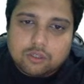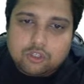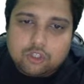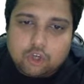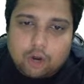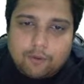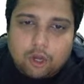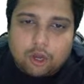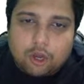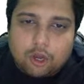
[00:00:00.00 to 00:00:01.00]
Chopped
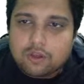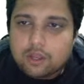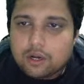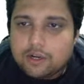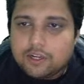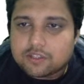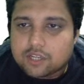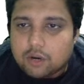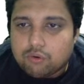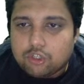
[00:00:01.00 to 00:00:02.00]
off.
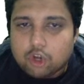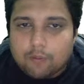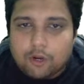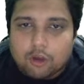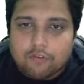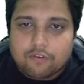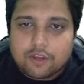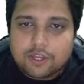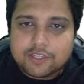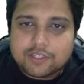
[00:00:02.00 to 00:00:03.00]
Discount chopped off.
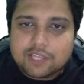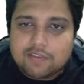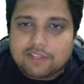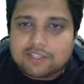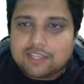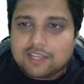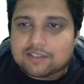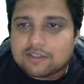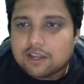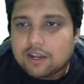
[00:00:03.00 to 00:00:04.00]
7, 6.